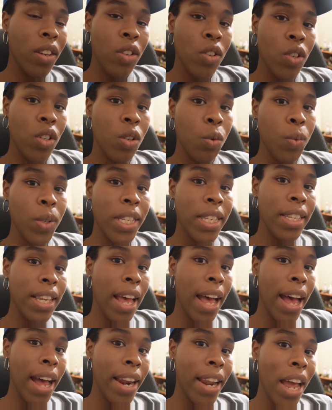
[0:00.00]

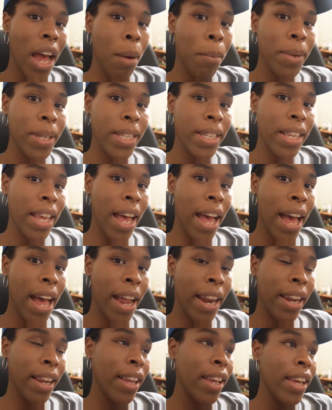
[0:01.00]
Suicide,
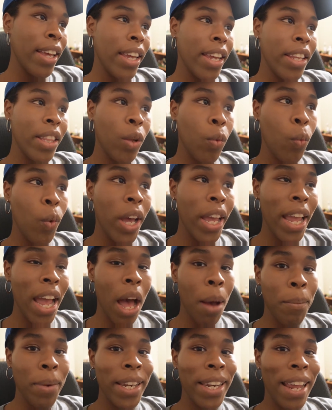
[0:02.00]
homicide, either way
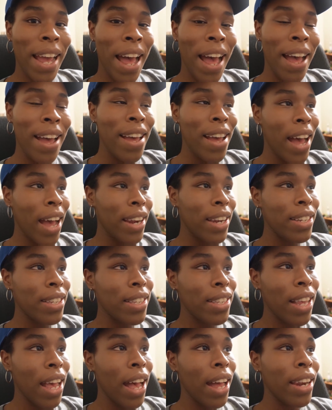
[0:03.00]
I'ma die. I
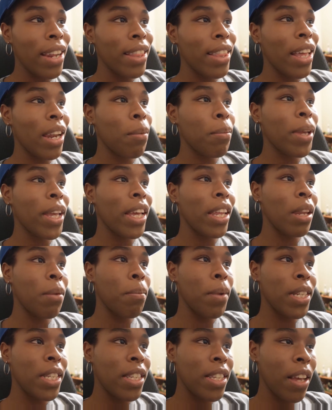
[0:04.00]
decided that I'm killing
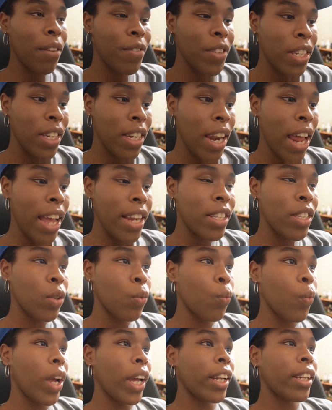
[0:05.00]
myself tonight to
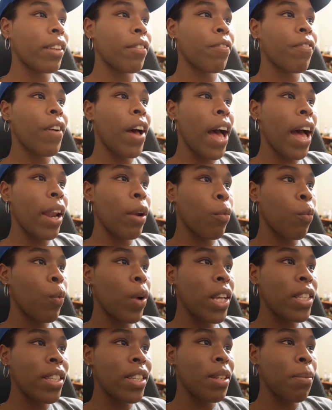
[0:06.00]
rectify the
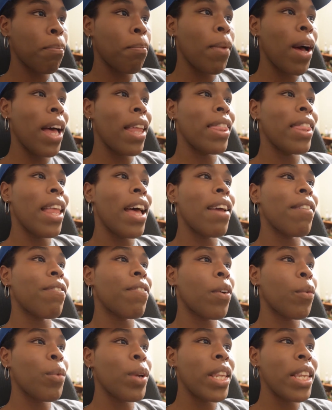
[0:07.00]
rest of my life,
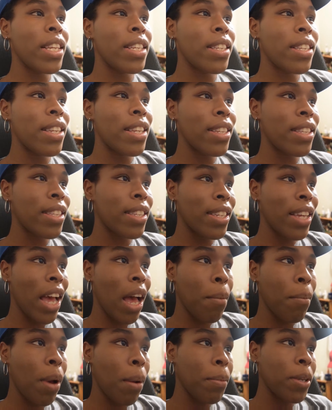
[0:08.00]
or at least this
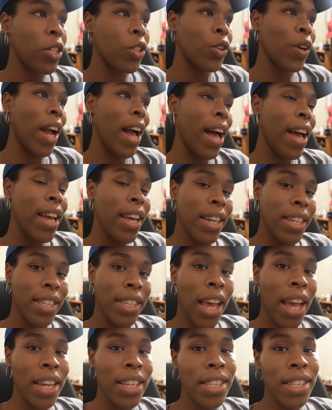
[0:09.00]
time I'ma try. Cause
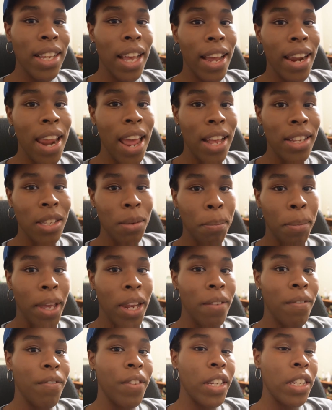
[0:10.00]
hindsight has a
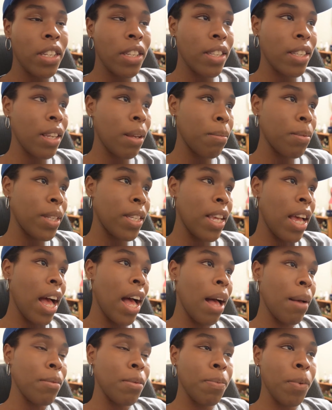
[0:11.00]
better vision
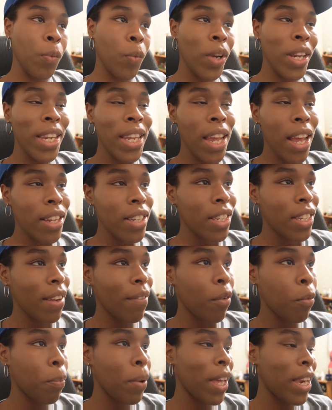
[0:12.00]
sometimes, but really I just
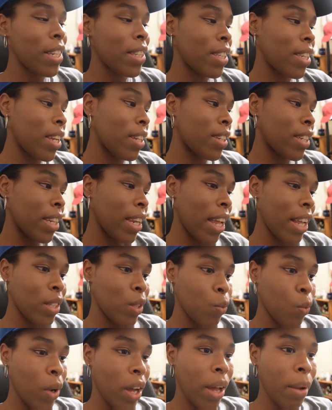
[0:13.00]
never paid attention.
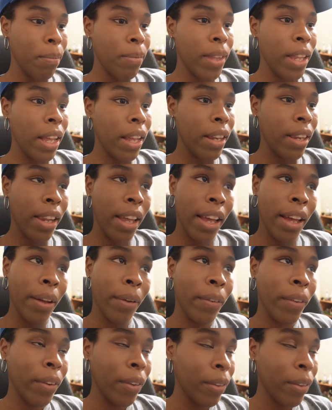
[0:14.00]
That's why I'm done now.